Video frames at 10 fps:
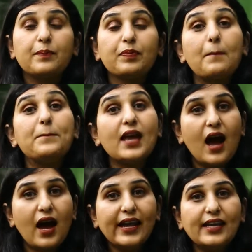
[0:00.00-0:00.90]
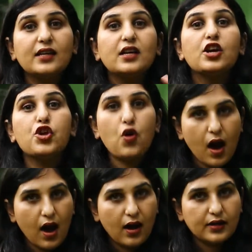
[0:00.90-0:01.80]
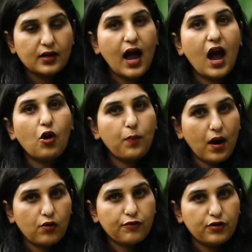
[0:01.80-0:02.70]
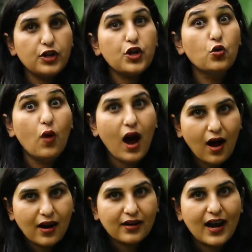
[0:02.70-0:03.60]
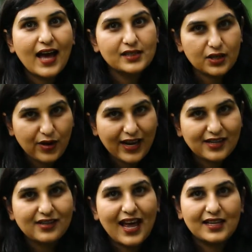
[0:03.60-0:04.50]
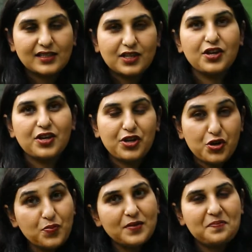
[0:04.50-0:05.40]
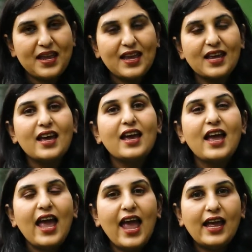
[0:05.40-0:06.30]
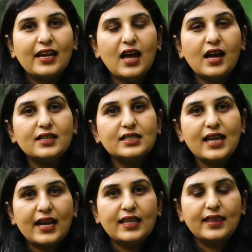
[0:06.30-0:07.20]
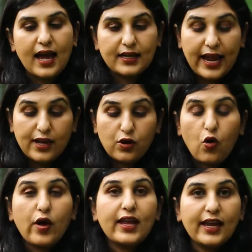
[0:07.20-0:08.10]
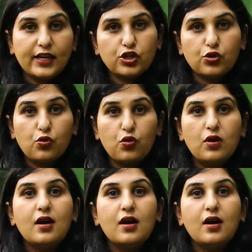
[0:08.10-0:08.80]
behind your heart, how powerful you are as a creator, as a human being, and understanding that and going into